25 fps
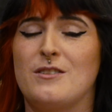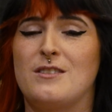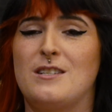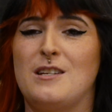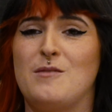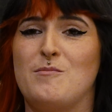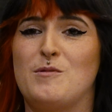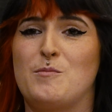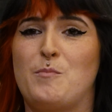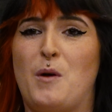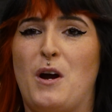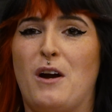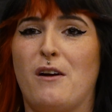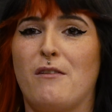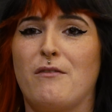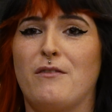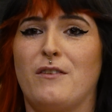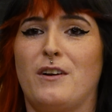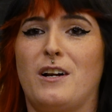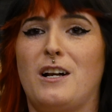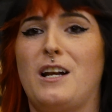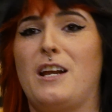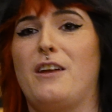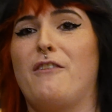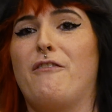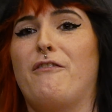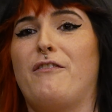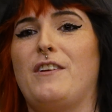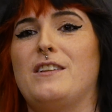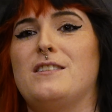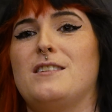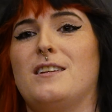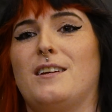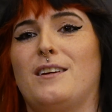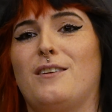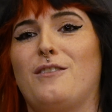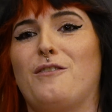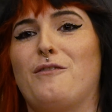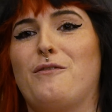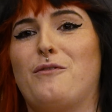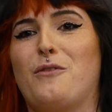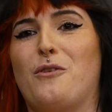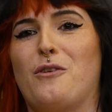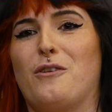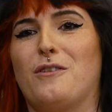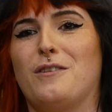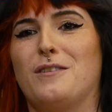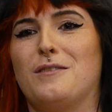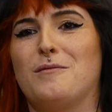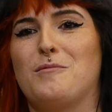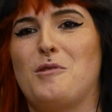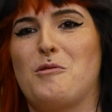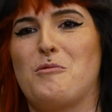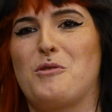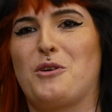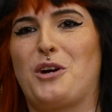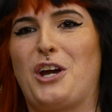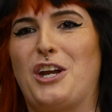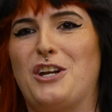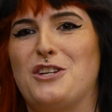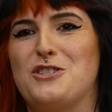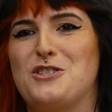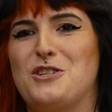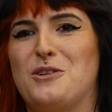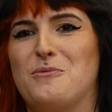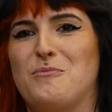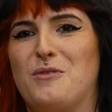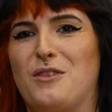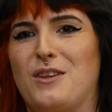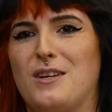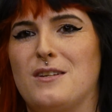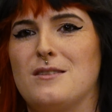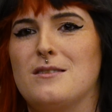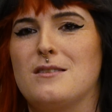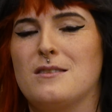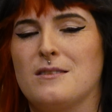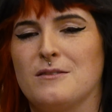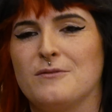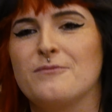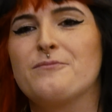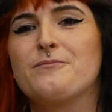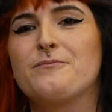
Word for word: it seems perfectly fitting for what we're kind of doing with this.